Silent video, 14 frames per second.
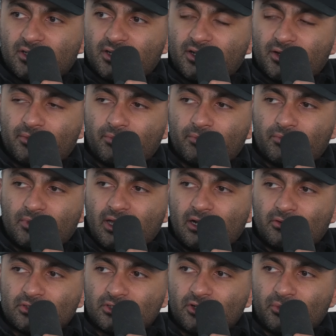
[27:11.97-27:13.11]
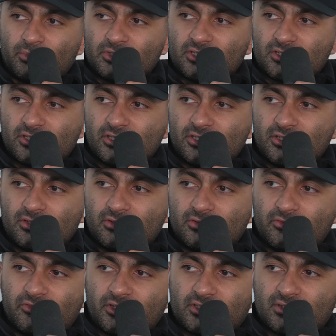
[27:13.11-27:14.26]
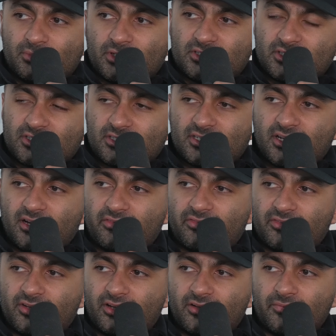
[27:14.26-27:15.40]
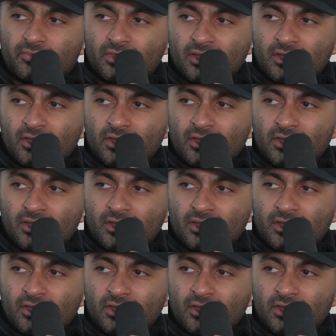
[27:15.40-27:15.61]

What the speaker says: that I was in no position to do. Fix a bunch of stuff, you know.